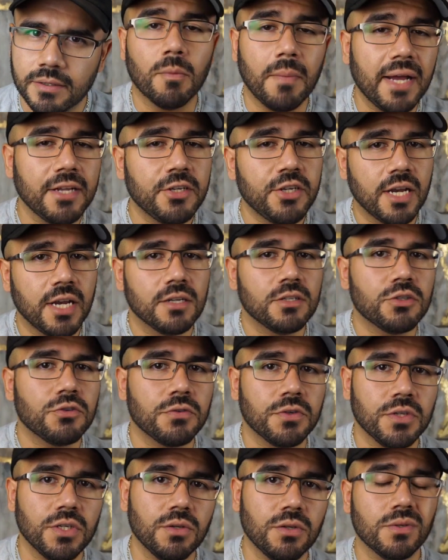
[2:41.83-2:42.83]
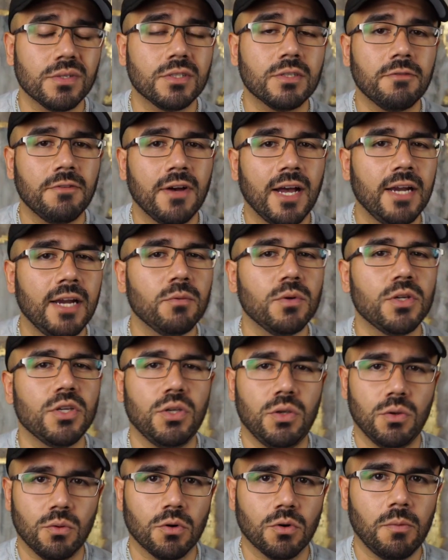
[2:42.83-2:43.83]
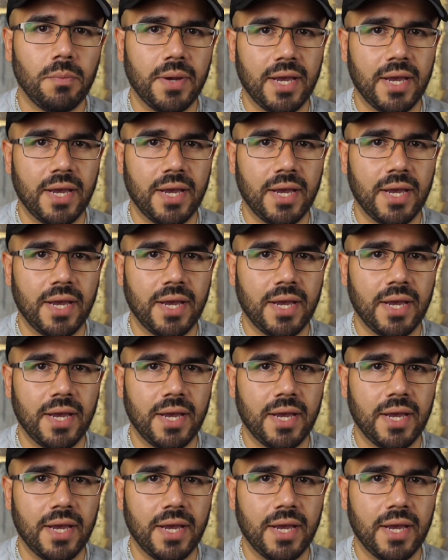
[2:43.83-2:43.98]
So my challenge for you is to find what you're